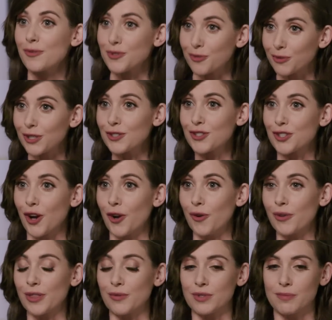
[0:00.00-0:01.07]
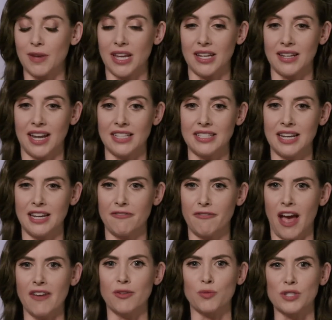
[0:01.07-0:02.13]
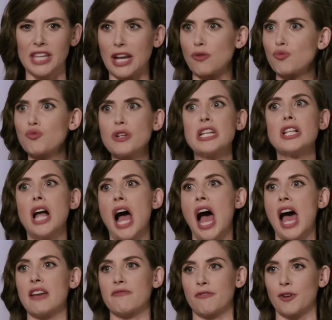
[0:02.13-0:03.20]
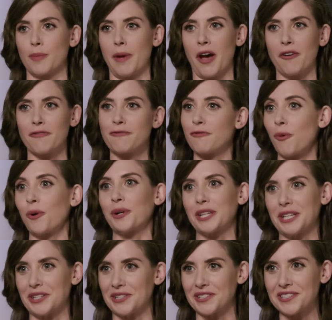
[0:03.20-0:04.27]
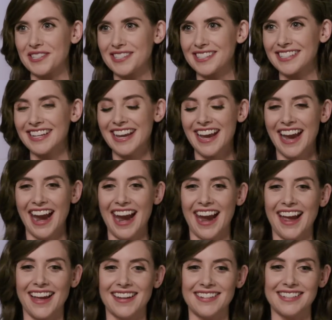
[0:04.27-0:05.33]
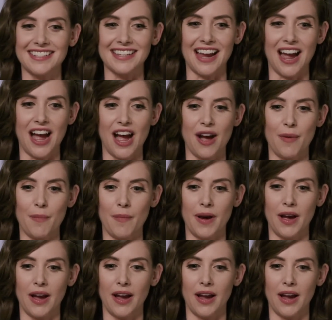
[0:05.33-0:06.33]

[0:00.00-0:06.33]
It was a real show that was made in 1985 and was like real hot for about four years. And um,